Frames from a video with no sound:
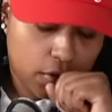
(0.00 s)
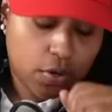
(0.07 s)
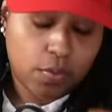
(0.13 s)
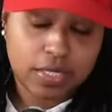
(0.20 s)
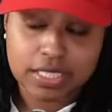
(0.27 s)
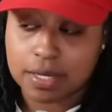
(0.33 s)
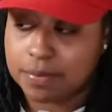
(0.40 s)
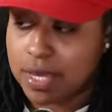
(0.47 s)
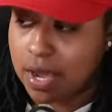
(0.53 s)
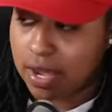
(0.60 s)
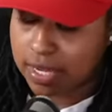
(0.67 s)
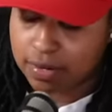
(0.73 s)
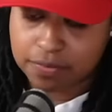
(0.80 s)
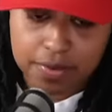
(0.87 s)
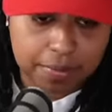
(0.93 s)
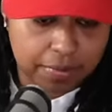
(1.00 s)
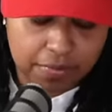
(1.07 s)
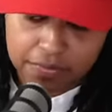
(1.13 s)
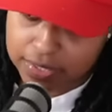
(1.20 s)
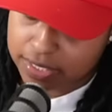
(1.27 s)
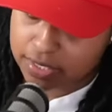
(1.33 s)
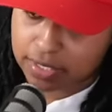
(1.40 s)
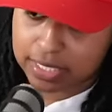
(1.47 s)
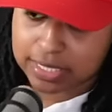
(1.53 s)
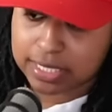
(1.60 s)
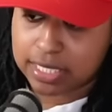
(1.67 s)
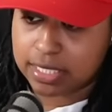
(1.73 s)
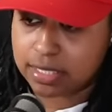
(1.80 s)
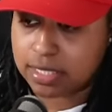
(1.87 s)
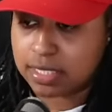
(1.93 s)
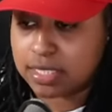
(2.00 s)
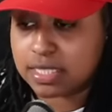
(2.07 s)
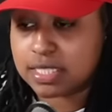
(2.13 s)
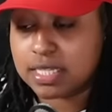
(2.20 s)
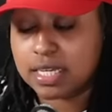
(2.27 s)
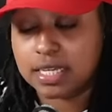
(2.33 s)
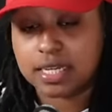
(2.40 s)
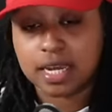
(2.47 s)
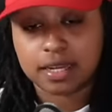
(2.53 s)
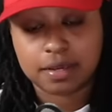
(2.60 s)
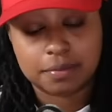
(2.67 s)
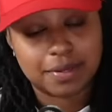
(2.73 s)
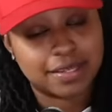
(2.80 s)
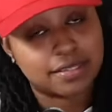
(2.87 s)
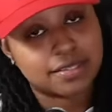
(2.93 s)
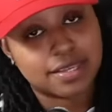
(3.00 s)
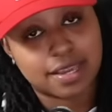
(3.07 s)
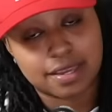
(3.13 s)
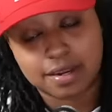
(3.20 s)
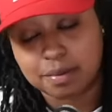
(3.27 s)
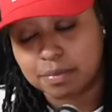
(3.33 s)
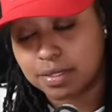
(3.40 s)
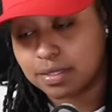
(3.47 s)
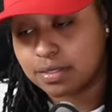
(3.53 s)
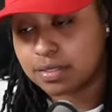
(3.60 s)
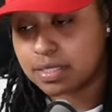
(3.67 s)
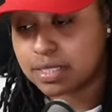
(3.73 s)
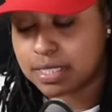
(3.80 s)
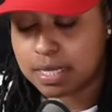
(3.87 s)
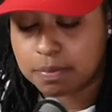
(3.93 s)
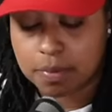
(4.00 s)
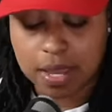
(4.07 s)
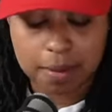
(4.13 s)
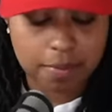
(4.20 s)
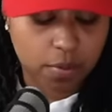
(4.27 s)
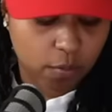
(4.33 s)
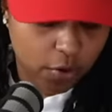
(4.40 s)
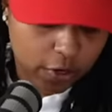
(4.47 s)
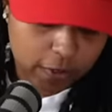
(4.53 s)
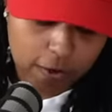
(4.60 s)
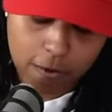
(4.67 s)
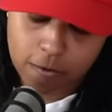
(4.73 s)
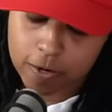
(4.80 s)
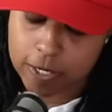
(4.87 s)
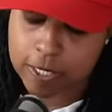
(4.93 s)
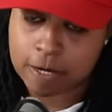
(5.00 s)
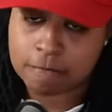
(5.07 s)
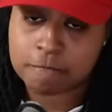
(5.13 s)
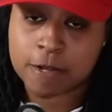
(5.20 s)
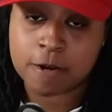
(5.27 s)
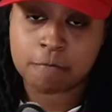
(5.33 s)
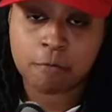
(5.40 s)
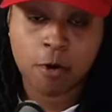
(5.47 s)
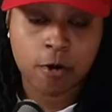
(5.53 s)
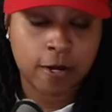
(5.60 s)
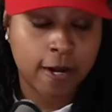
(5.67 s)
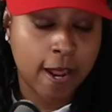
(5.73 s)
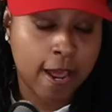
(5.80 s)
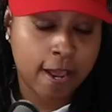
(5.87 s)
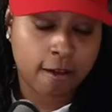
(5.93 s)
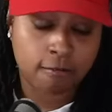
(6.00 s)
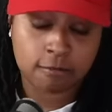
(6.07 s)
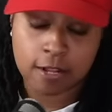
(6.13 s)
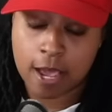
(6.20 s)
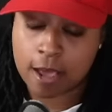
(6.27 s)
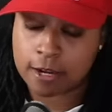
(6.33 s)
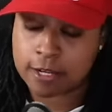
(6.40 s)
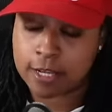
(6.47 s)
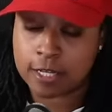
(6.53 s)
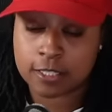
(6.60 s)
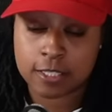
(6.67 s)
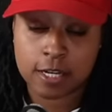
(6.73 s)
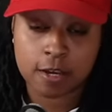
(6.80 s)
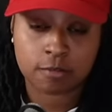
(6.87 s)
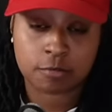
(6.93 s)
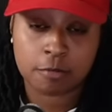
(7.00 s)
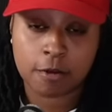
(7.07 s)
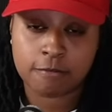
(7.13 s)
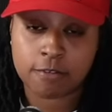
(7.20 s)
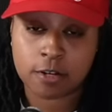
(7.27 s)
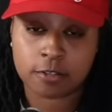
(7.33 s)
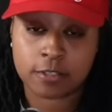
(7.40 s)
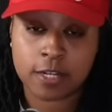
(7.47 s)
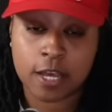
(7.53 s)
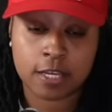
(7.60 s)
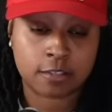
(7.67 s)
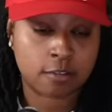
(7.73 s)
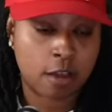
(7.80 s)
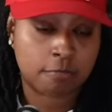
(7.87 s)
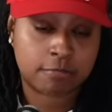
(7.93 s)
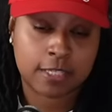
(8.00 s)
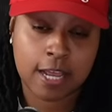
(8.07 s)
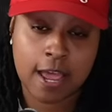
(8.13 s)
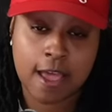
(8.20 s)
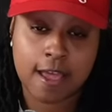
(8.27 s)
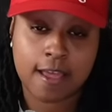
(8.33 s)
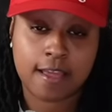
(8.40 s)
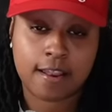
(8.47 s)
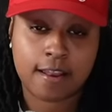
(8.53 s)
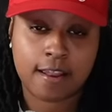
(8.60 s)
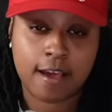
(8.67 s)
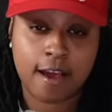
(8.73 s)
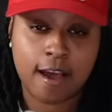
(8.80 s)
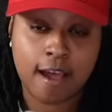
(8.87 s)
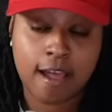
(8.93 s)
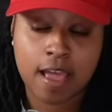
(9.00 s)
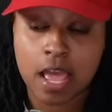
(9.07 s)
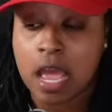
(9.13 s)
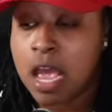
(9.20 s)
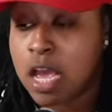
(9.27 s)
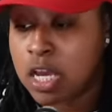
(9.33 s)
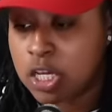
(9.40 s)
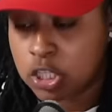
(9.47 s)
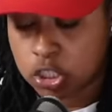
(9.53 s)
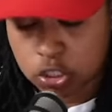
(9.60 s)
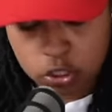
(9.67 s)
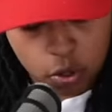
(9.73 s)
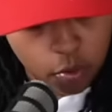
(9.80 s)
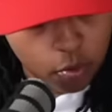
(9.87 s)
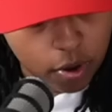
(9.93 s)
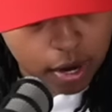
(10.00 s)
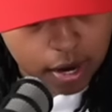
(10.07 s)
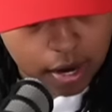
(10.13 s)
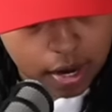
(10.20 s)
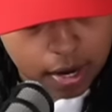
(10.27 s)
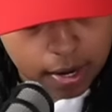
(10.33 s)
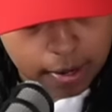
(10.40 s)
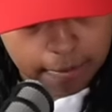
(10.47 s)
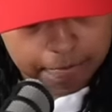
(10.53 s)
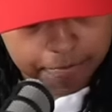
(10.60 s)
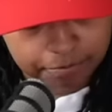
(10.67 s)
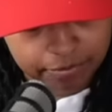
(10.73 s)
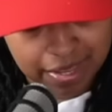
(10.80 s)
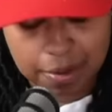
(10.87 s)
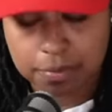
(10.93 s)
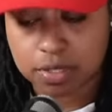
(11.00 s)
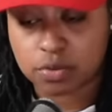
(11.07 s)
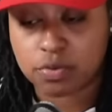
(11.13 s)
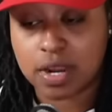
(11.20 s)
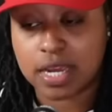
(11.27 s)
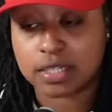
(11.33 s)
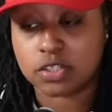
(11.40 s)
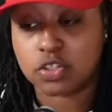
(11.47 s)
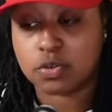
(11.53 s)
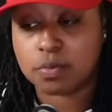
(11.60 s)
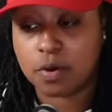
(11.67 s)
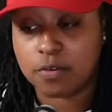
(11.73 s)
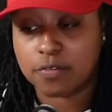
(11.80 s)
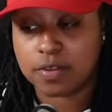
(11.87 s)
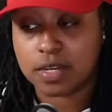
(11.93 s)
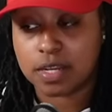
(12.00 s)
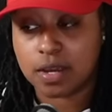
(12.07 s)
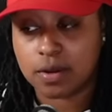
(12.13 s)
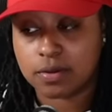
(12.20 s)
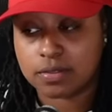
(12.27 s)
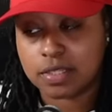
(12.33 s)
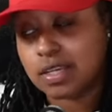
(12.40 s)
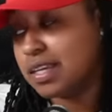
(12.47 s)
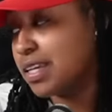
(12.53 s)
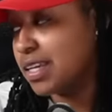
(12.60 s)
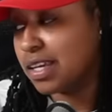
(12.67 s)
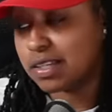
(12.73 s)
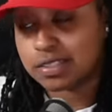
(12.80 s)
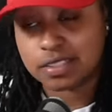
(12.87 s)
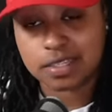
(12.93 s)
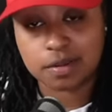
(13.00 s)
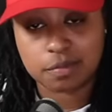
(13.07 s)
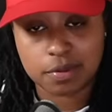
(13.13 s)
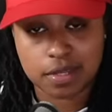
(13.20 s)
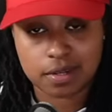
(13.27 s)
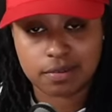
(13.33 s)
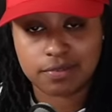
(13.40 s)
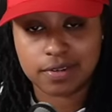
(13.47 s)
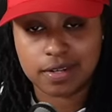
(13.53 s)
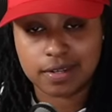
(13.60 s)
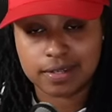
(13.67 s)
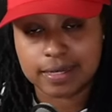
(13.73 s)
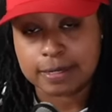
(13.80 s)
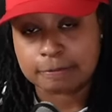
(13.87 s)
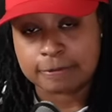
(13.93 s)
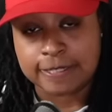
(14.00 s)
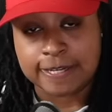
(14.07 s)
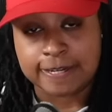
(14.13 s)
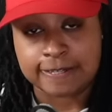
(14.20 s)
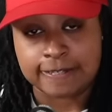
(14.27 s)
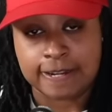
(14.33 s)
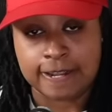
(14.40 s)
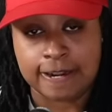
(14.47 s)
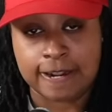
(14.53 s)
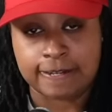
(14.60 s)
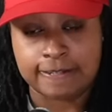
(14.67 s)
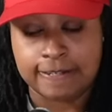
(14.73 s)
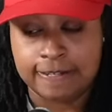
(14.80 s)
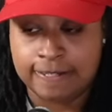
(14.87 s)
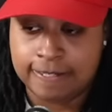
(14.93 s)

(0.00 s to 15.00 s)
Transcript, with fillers: What's up, y'all? I got a family to feed, so let's get into this tea. Now, give me a second. I'm a little sleepy. I've been working on getting up in the morning. I ain't gonna lie. Yesterday was my first day, so I'm tired. All right? So, um, I'm about to react to two more videos. Y'all see the bed over there? I'm getting in it.